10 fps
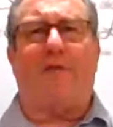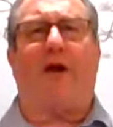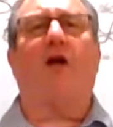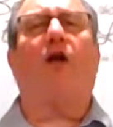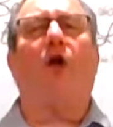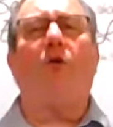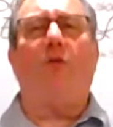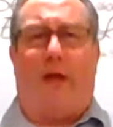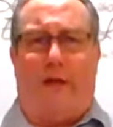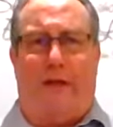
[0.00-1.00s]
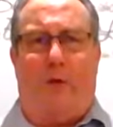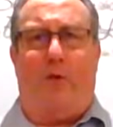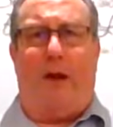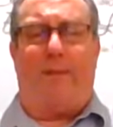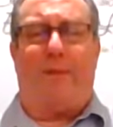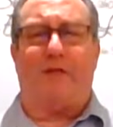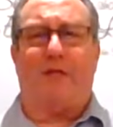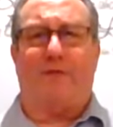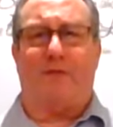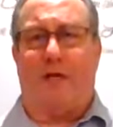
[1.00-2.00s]
kind of our clothing that we wrapped
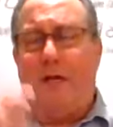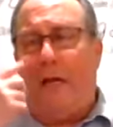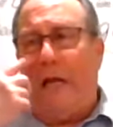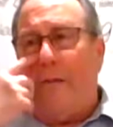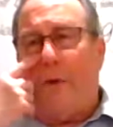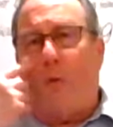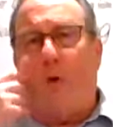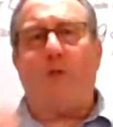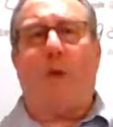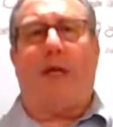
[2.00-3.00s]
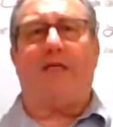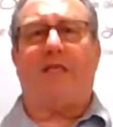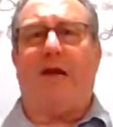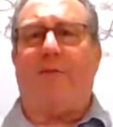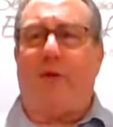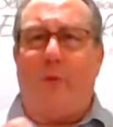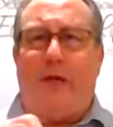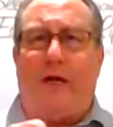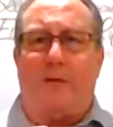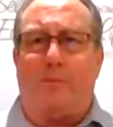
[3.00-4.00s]
ourselves in. But once we get saved, we,
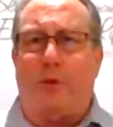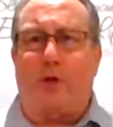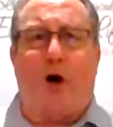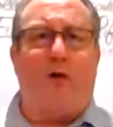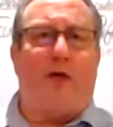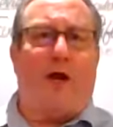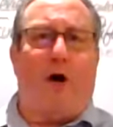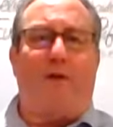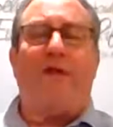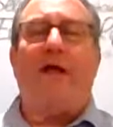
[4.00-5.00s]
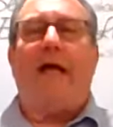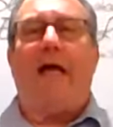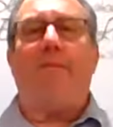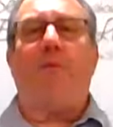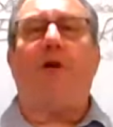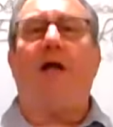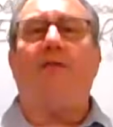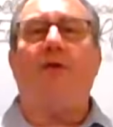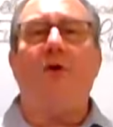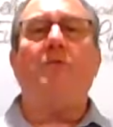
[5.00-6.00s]
we are to put all that off and put
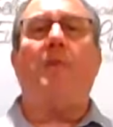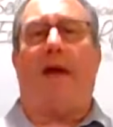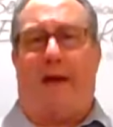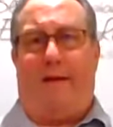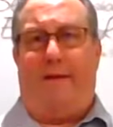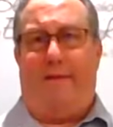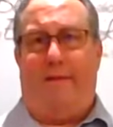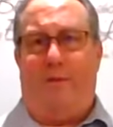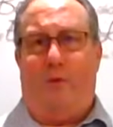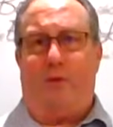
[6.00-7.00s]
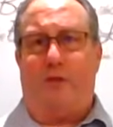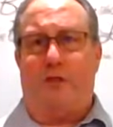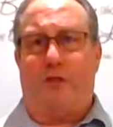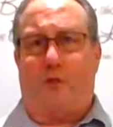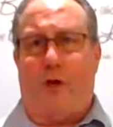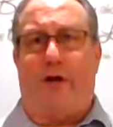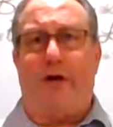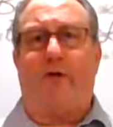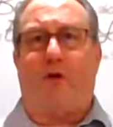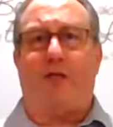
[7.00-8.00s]
on the new man, which is created
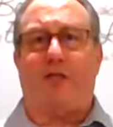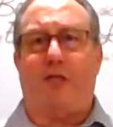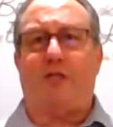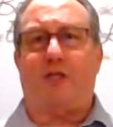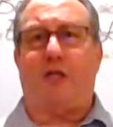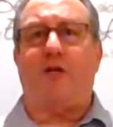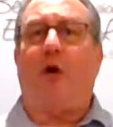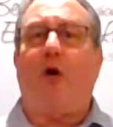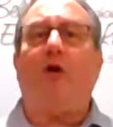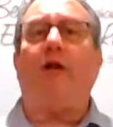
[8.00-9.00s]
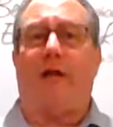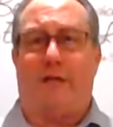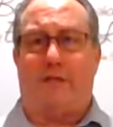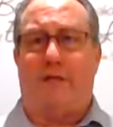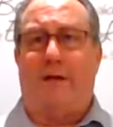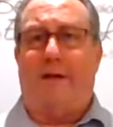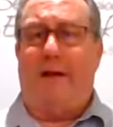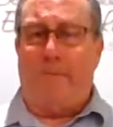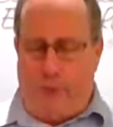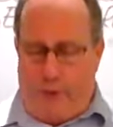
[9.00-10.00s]
in Christ Jesus unto holiness
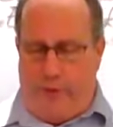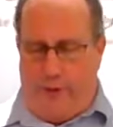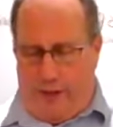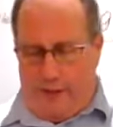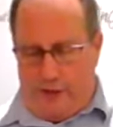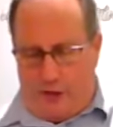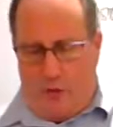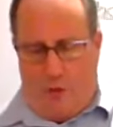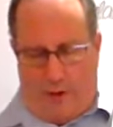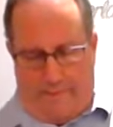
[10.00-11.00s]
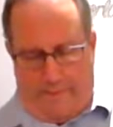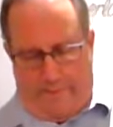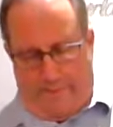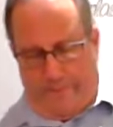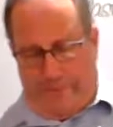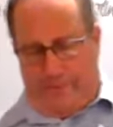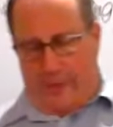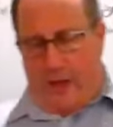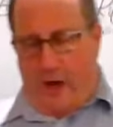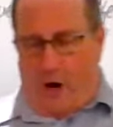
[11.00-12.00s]
and purity and so on.
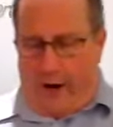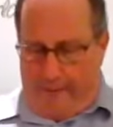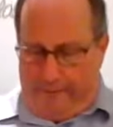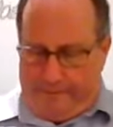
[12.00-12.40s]
All right,